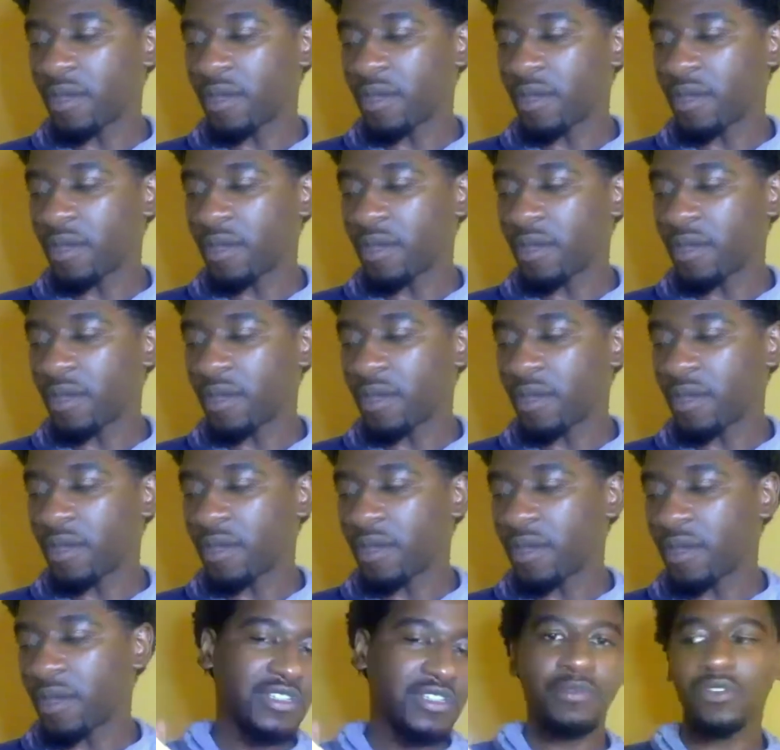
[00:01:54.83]
It's okay
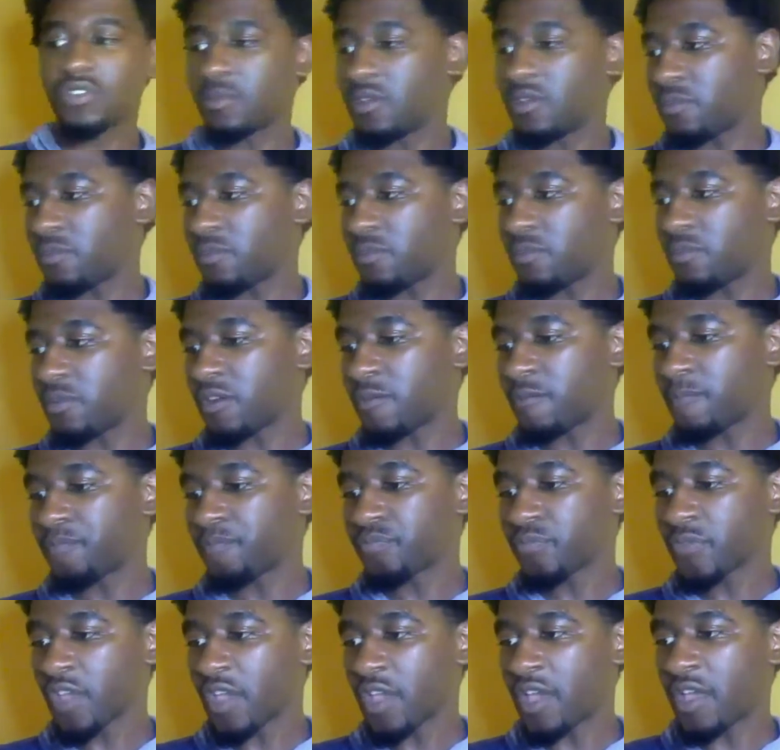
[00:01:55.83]
because this episode is going to be even
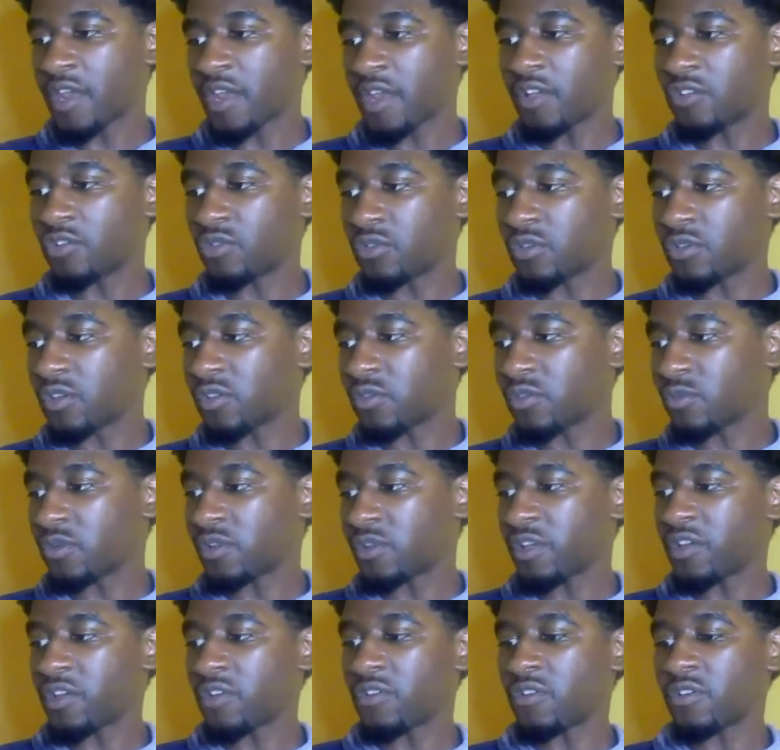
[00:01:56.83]
better. And I'll do another one
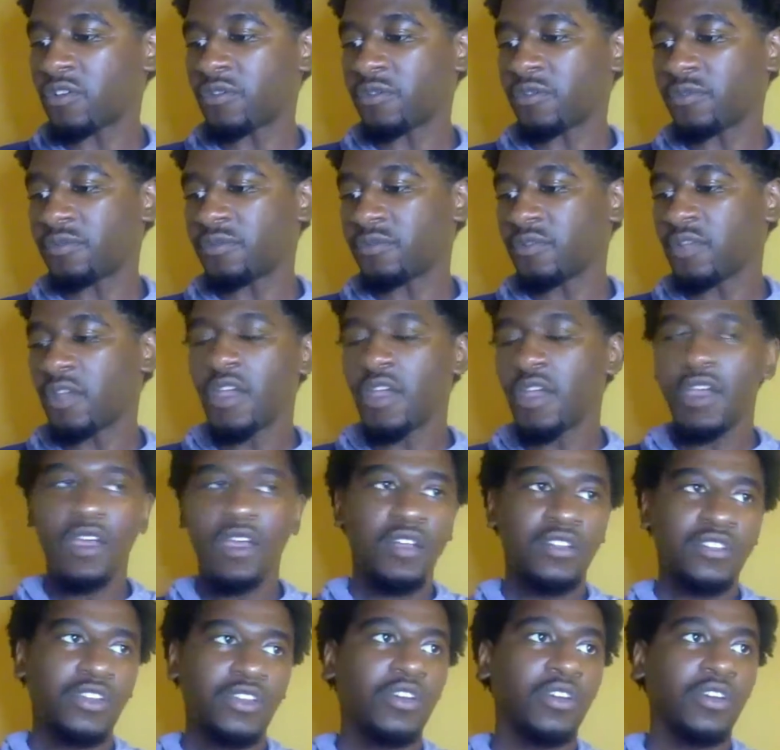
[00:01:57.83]
later on
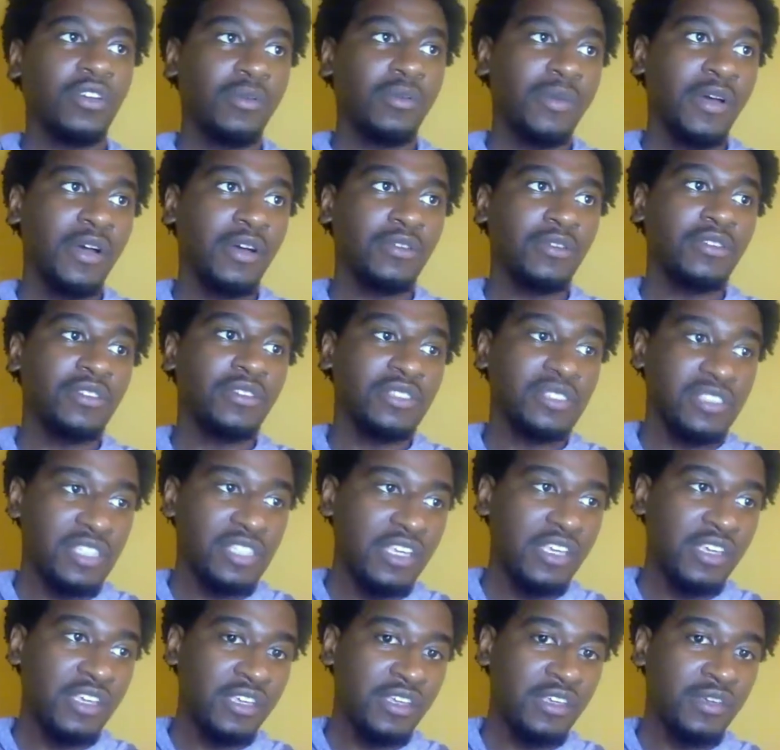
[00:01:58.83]
talking about
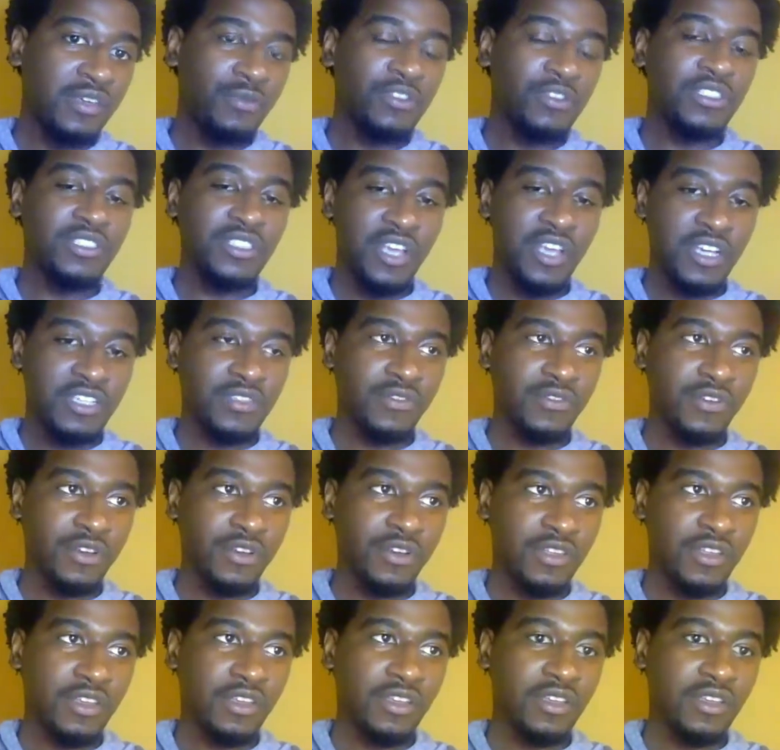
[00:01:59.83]
TE, which is extroverted
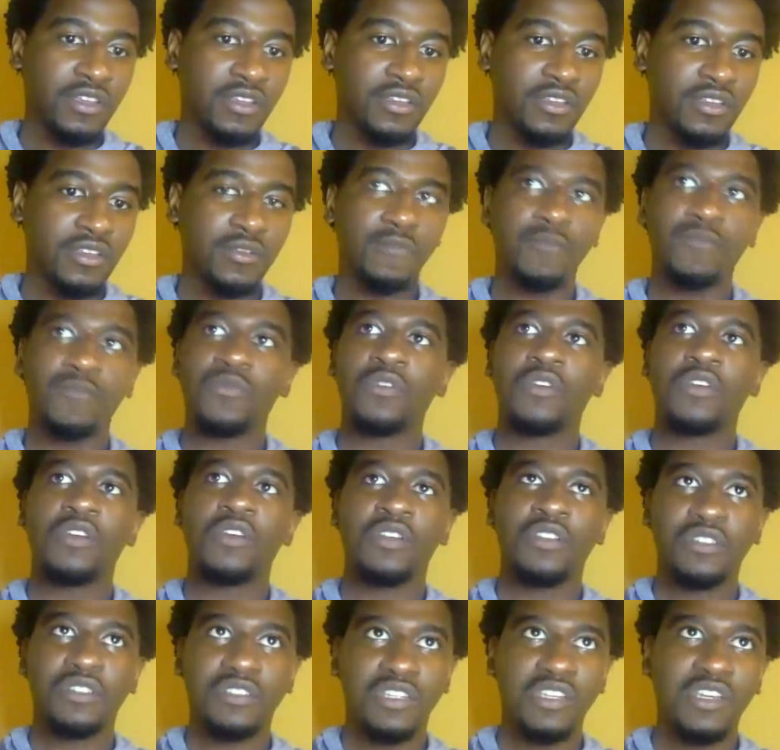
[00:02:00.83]
thinking,
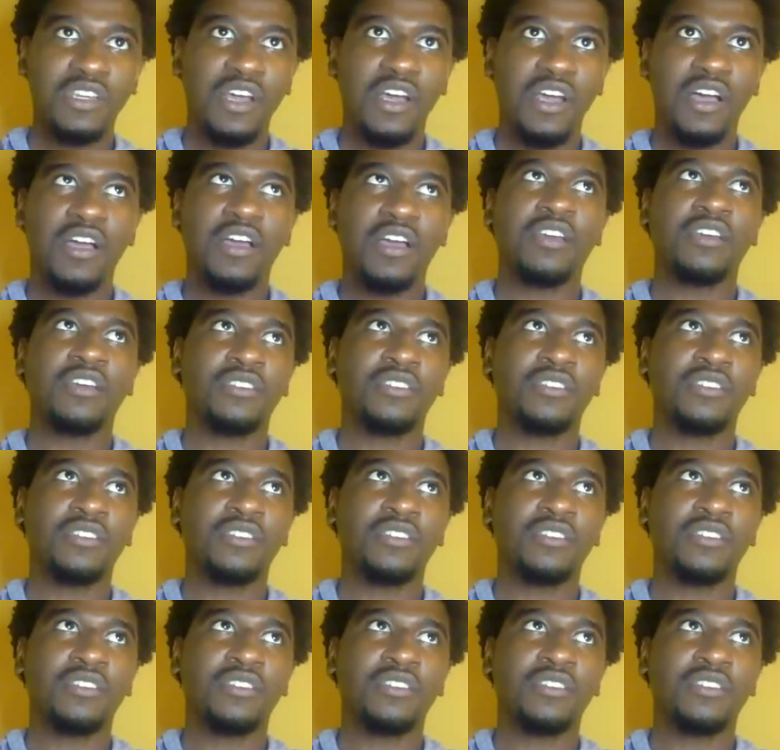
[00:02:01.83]
TI,